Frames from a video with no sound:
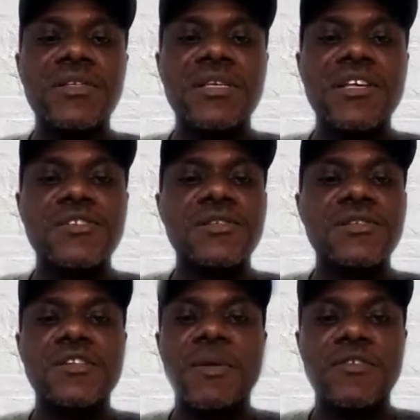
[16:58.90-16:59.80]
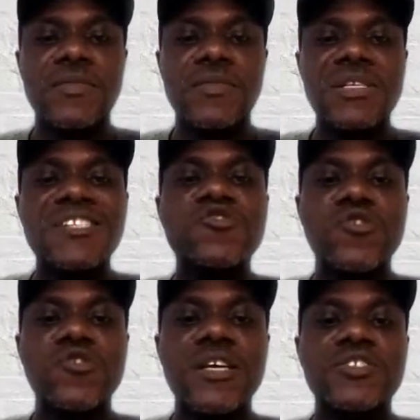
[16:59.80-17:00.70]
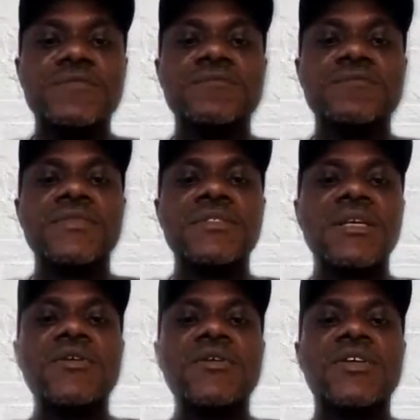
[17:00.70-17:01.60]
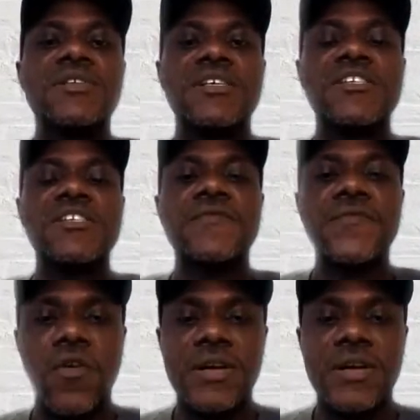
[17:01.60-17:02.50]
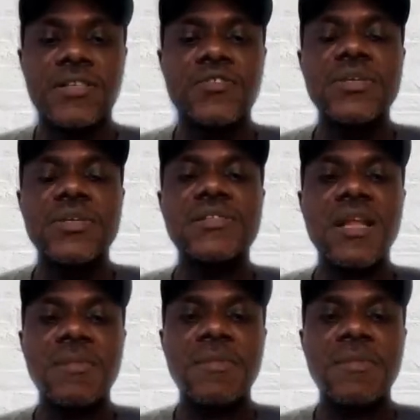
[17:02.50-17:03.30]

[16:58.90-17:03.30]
is not part of it. It's strange. Democracy is foreign to Islamic